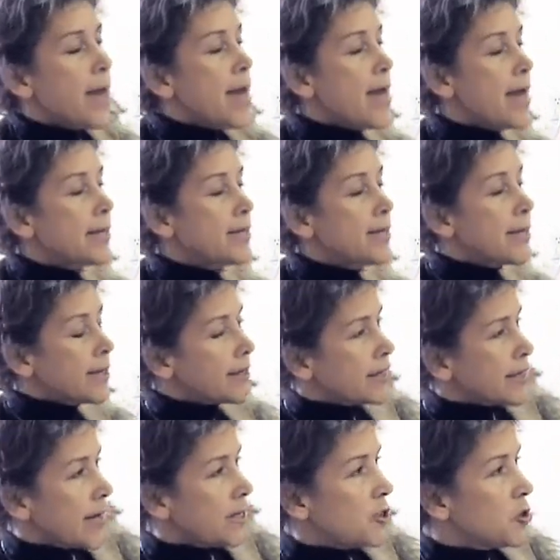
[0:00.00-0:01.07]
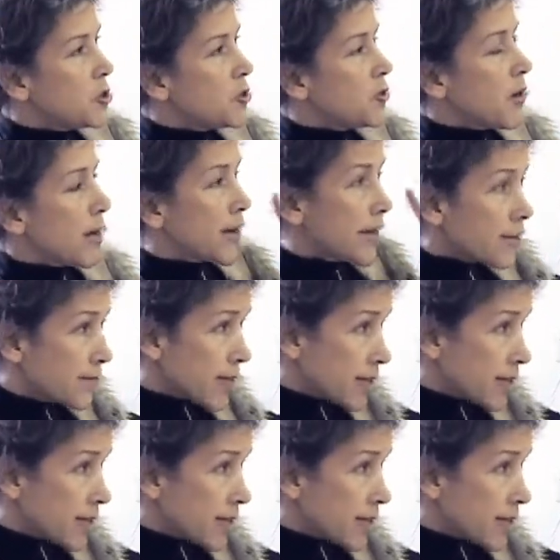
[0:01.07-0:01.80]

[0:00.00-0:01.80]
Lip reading: And they'll send you a